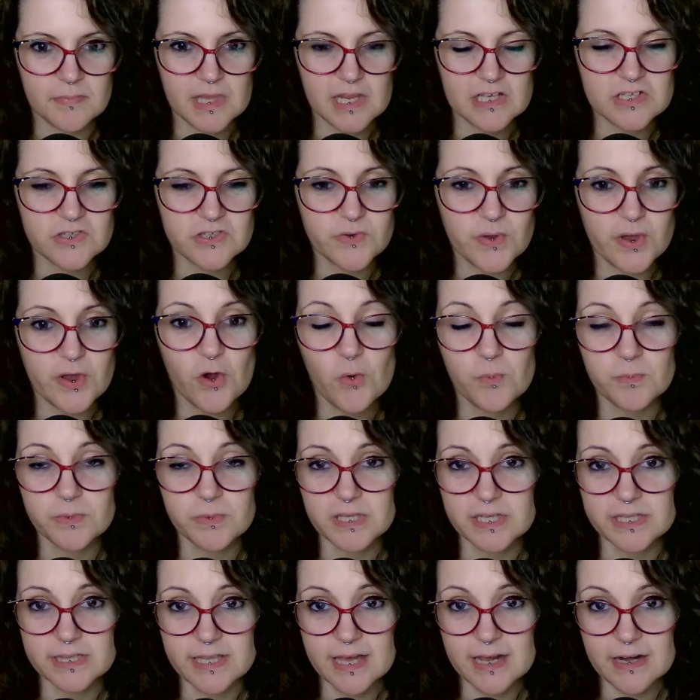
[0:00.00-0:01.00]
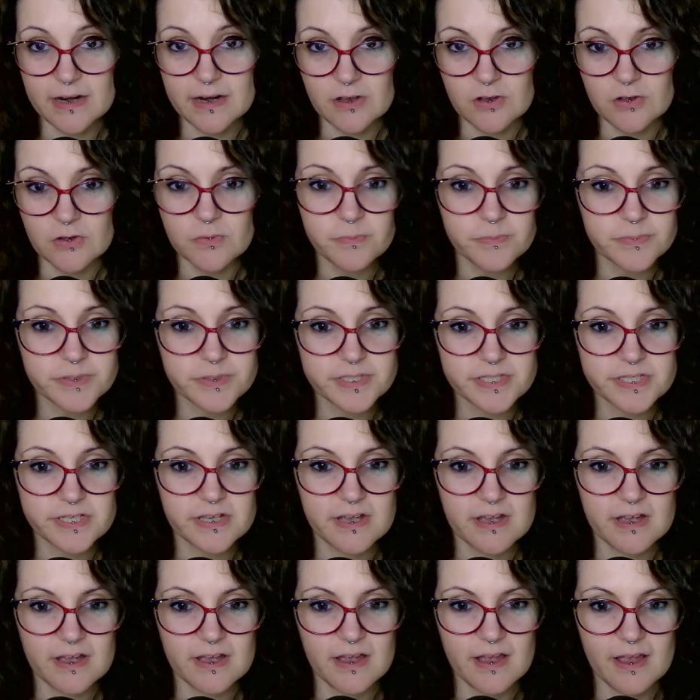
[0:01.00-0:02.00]
So I hope that that helps,
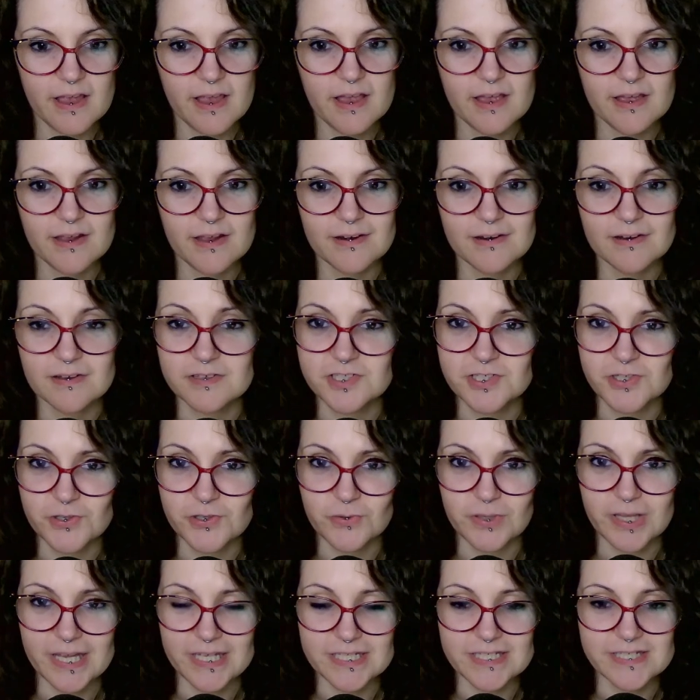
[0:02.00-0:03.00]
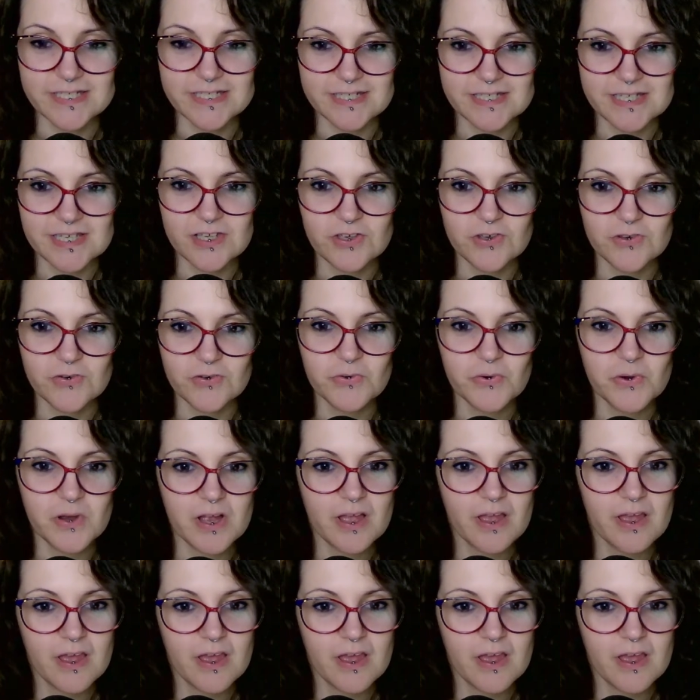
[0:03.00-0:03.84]
and so glad to see you.